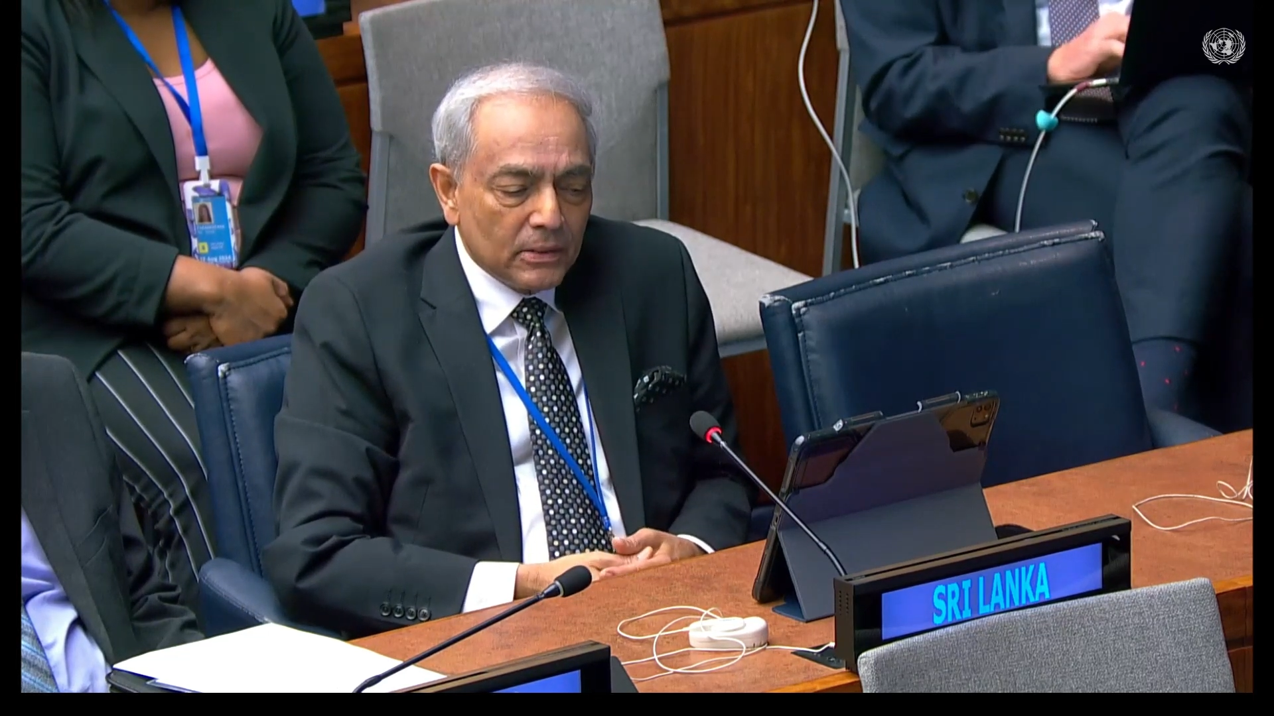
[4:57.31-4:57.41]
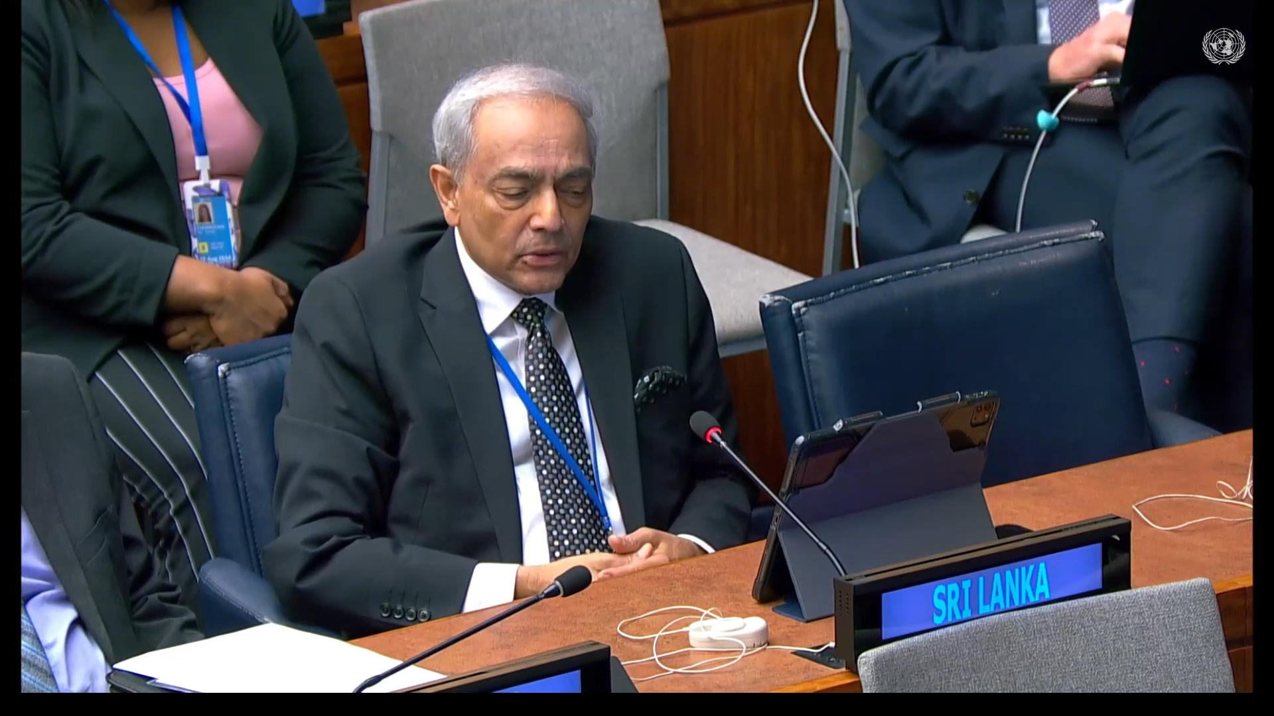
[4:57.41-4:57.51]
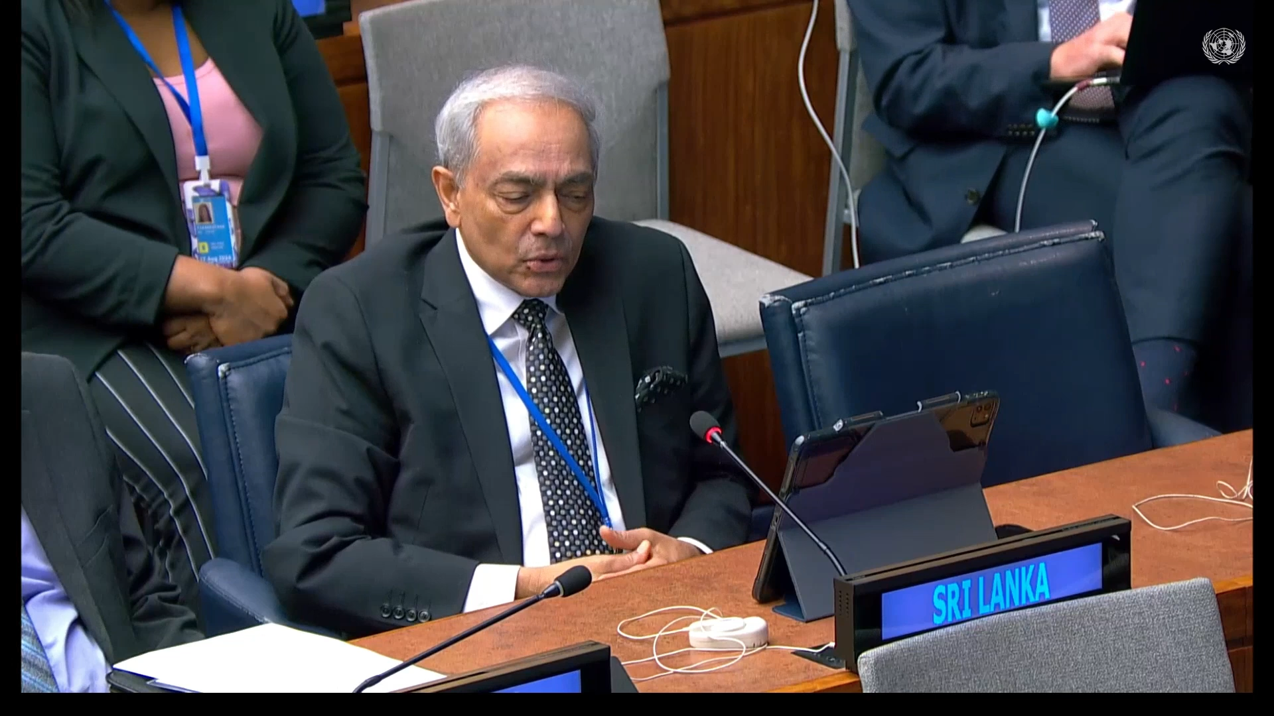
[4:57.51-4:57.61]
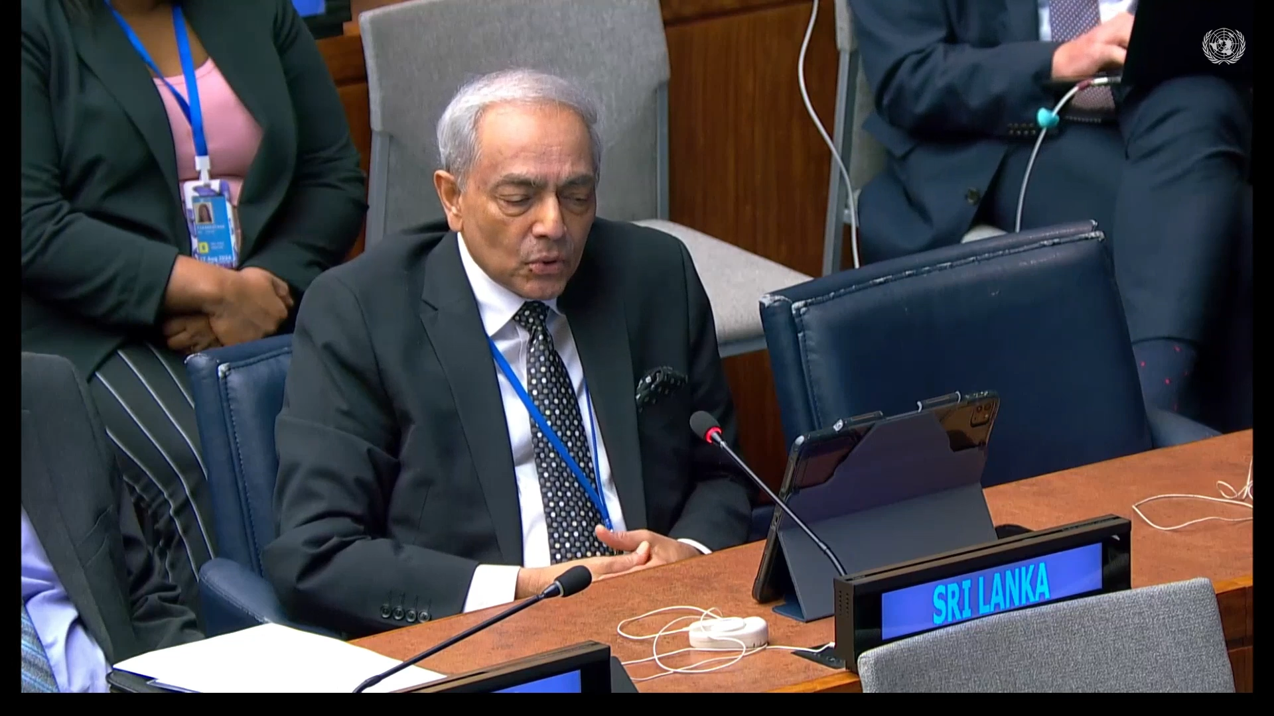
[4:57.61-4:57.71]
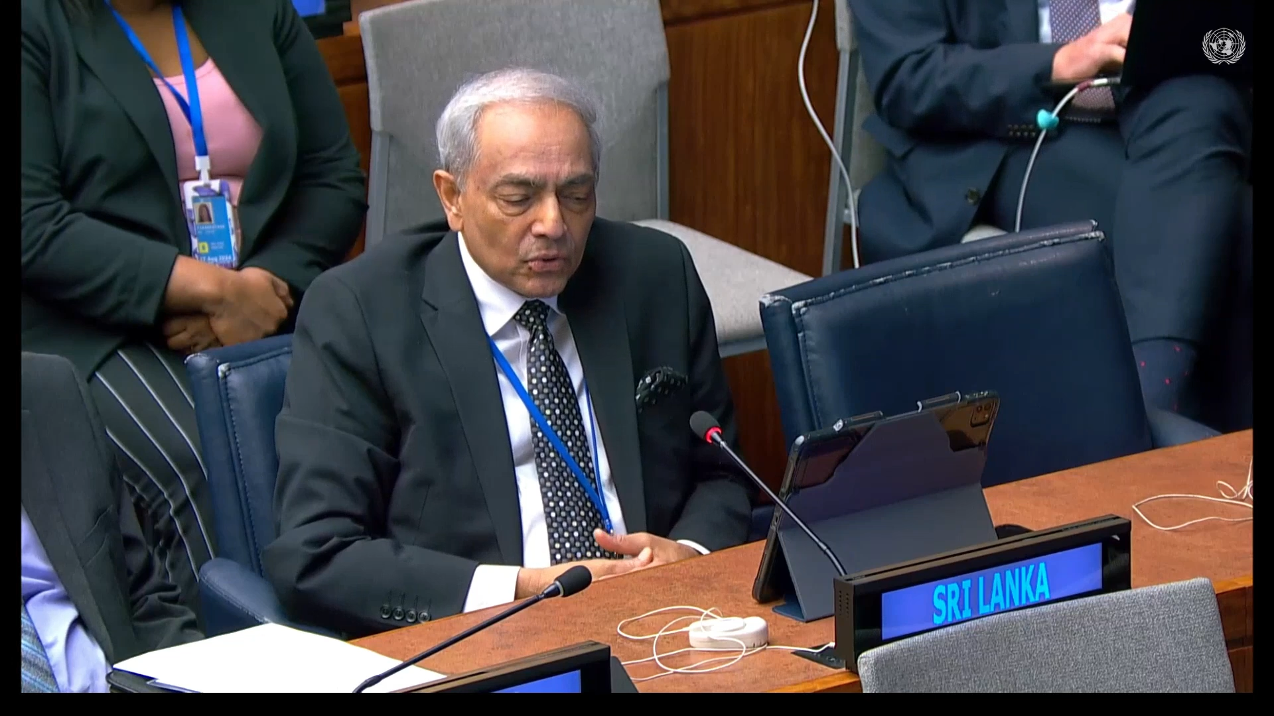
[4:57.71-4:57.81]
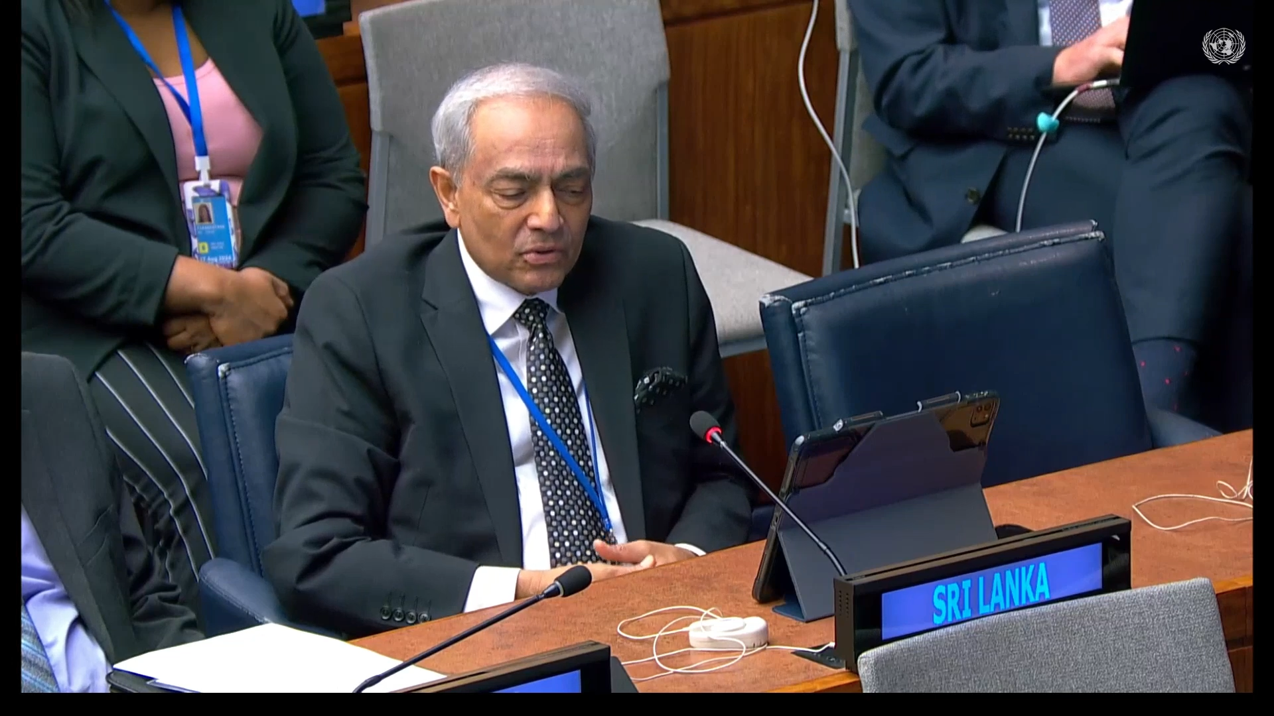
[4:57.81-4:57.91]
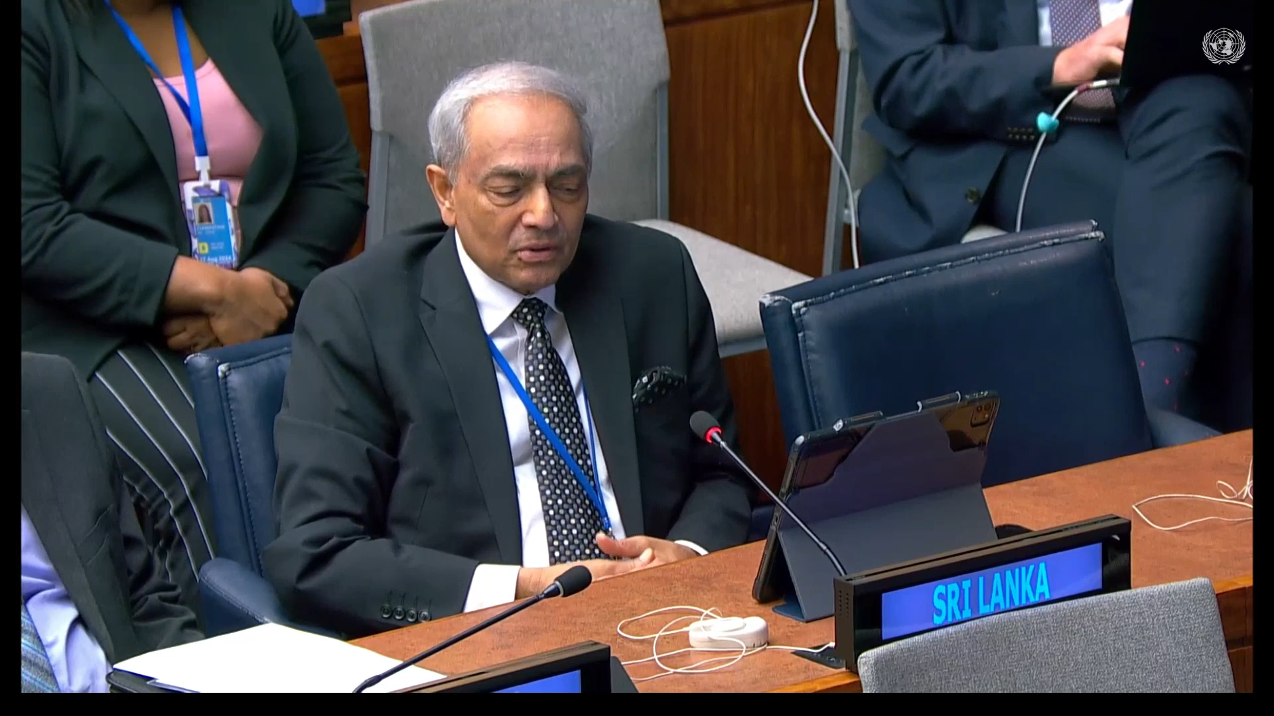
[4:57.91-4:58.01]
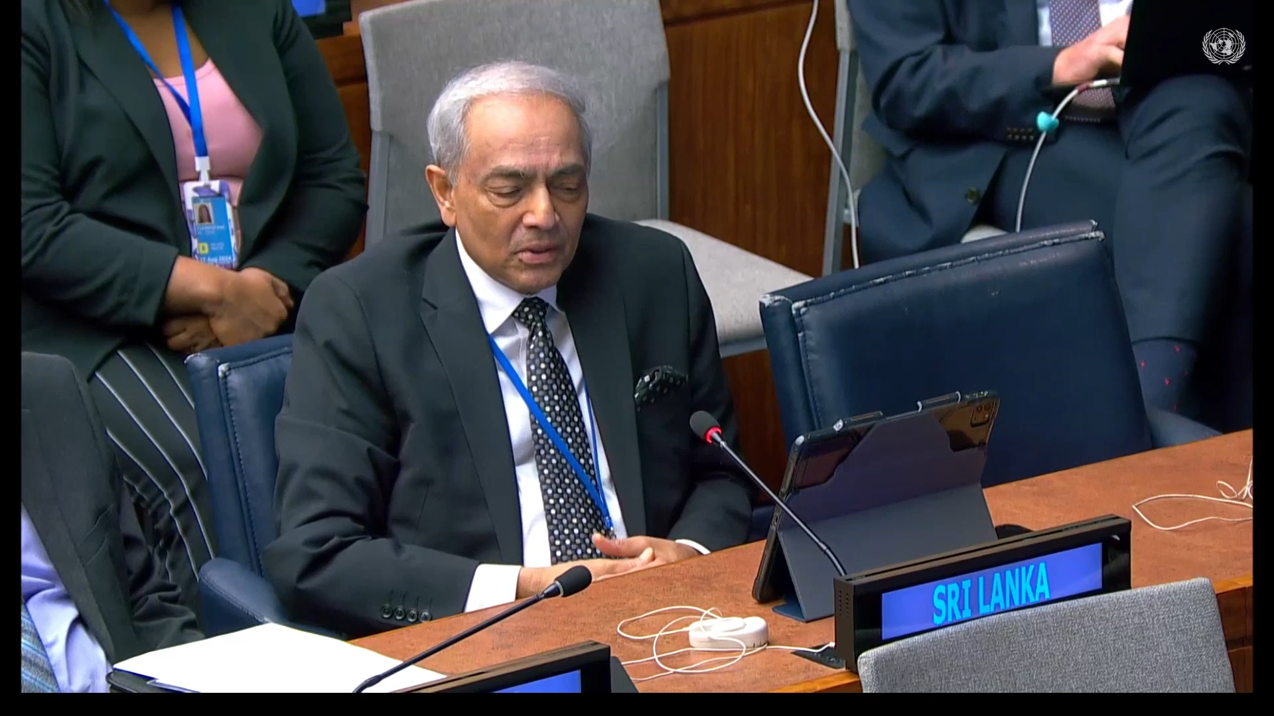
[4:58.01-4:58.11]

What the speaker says: youth